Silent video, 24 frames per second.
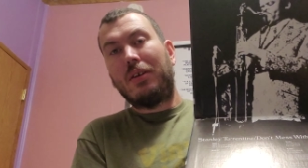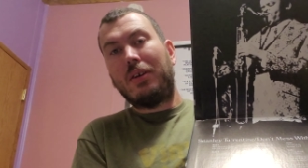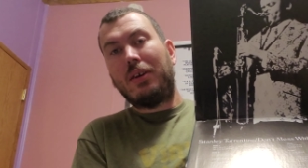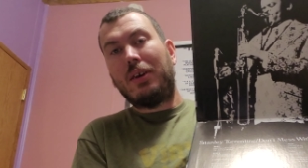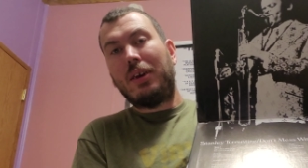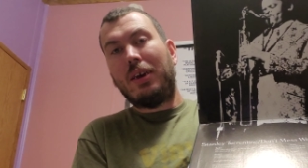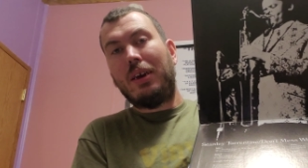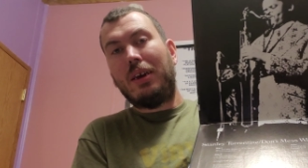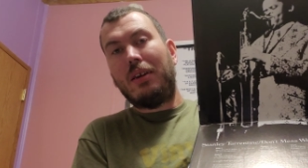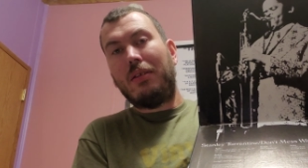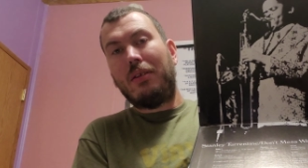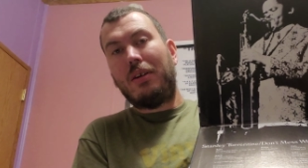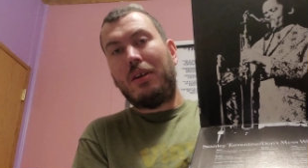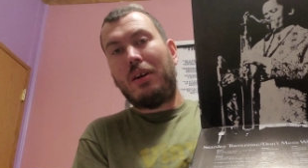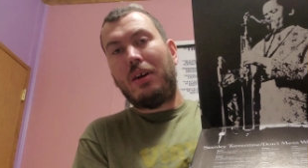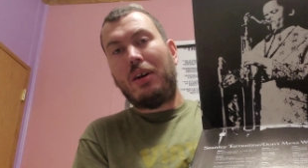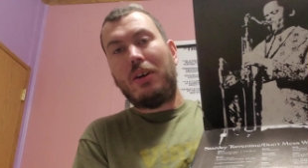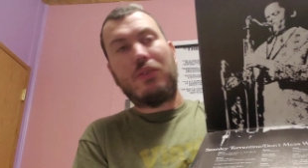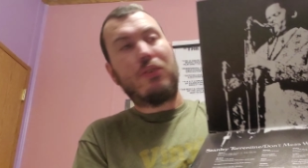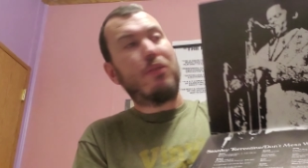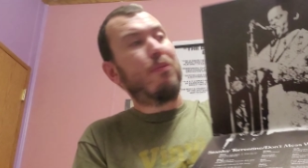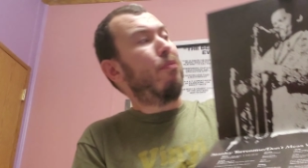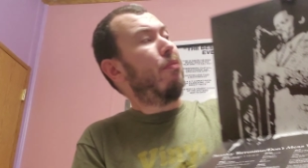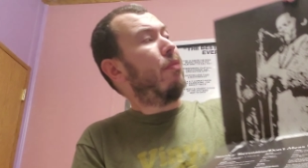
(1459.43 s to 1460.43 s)
Again,
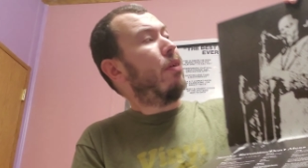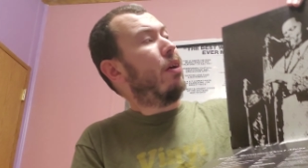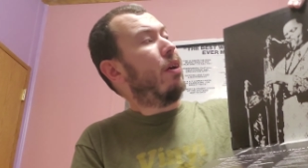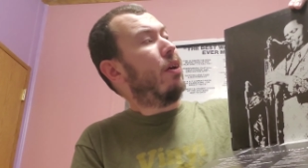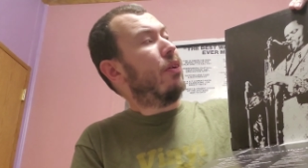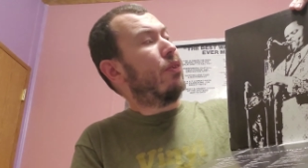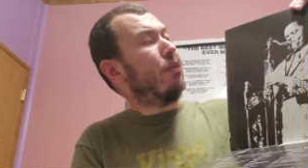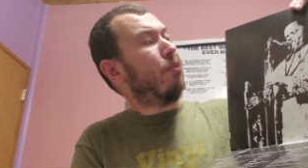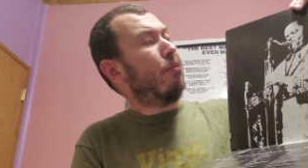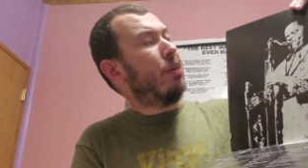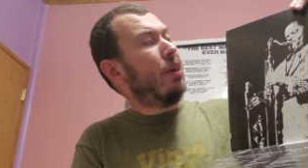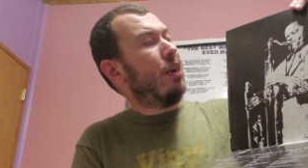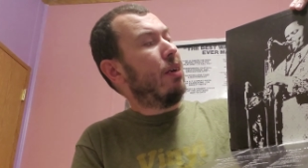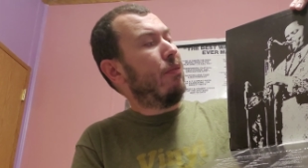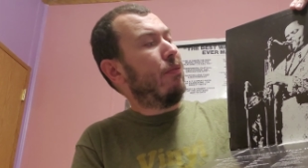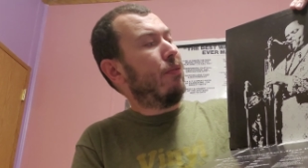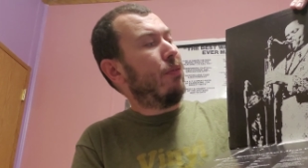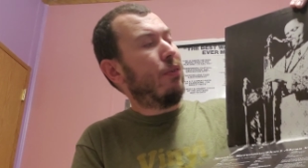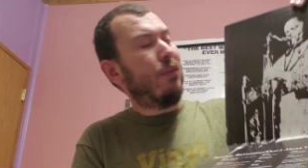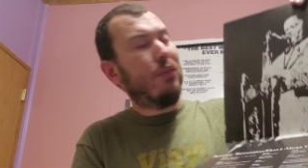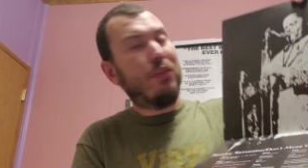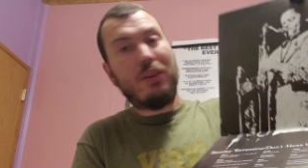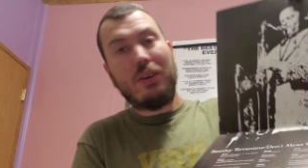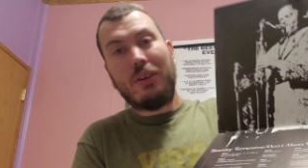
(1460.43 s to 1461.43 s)
awesome
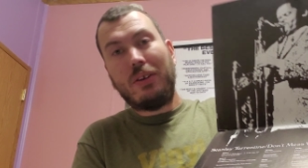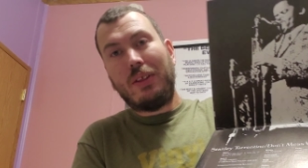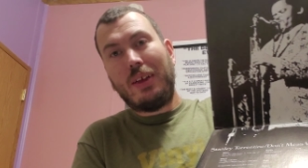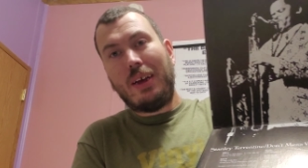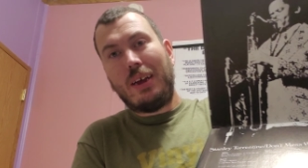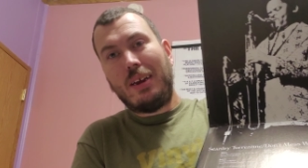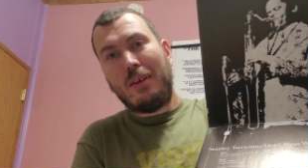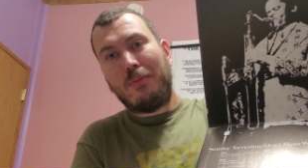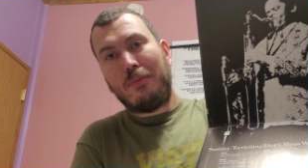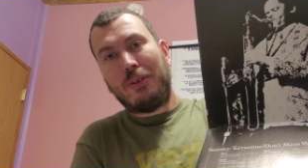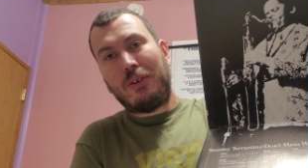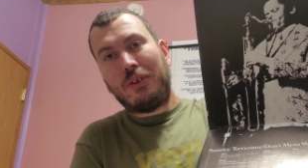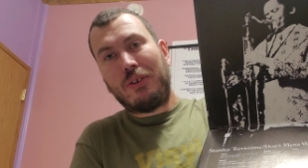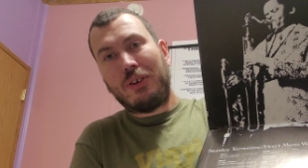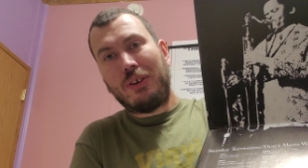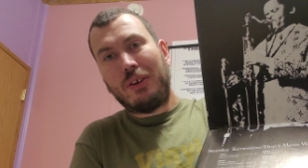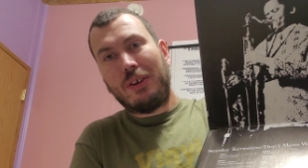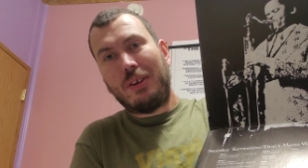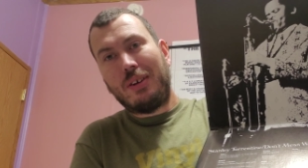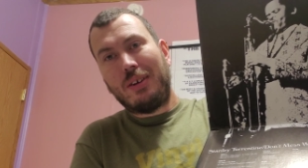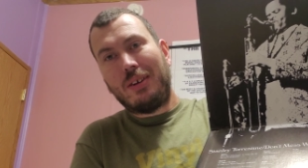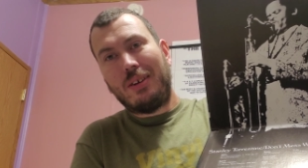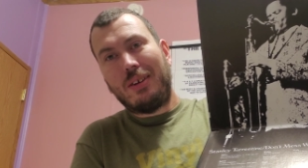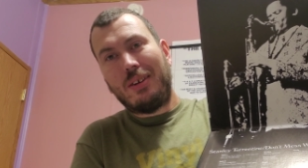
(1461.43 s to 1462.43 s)
gatefold. Look at that image.
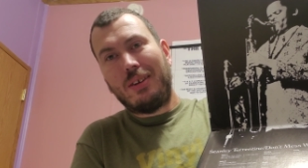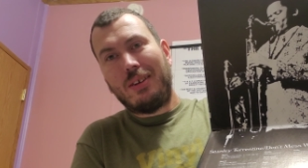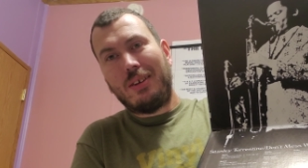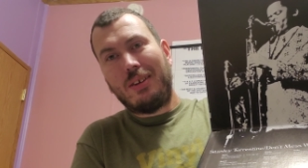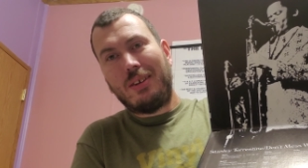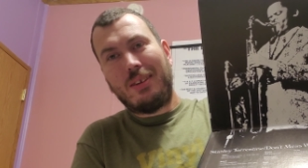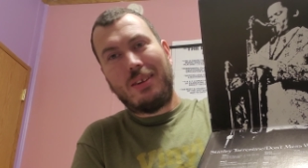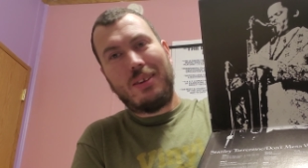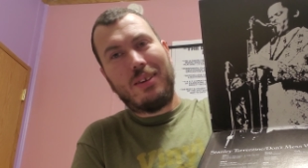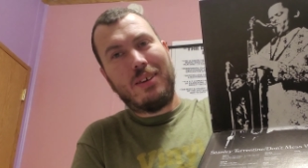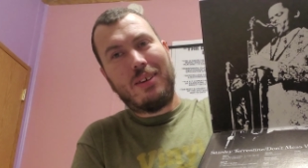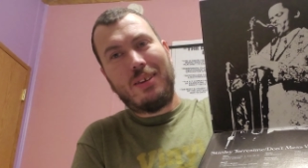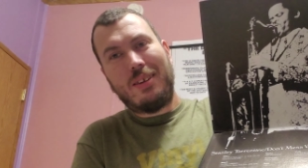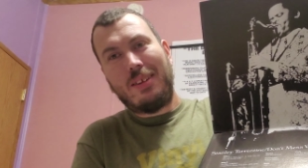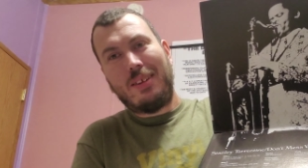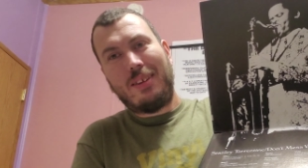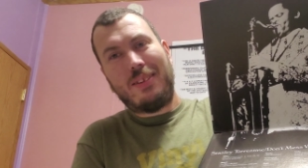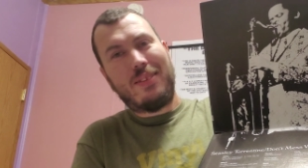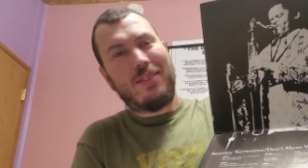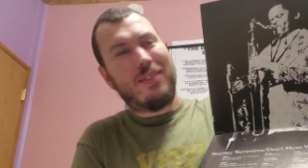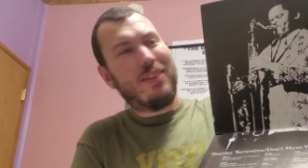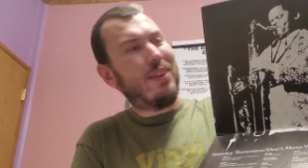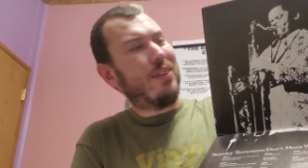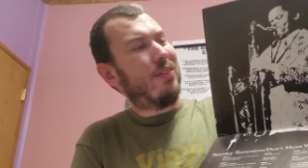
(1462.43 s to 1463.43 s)

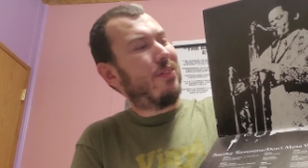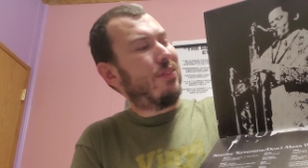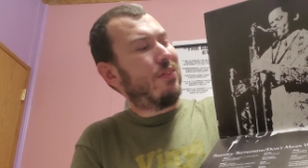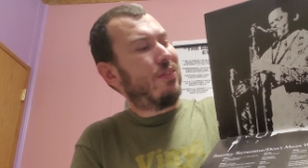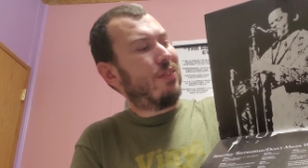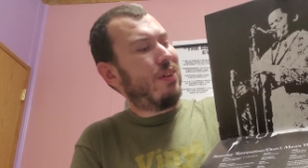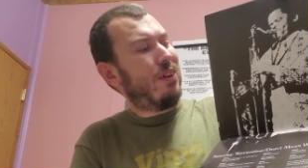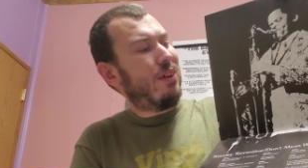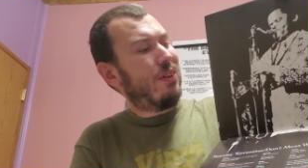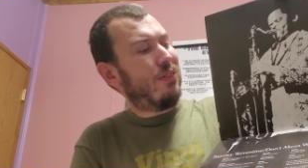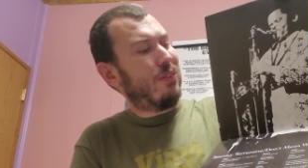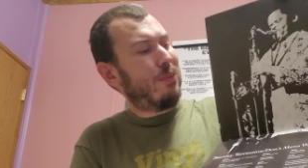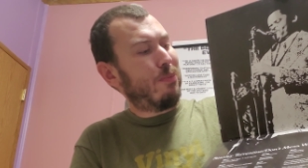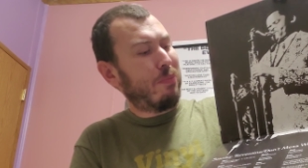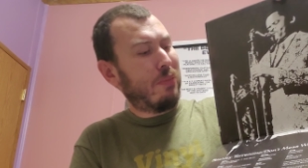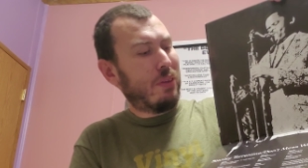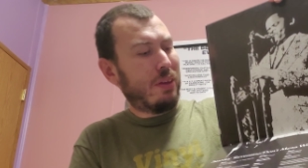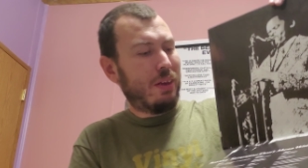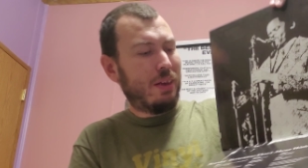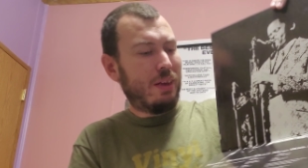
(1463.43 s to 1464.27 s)
That's just awesome.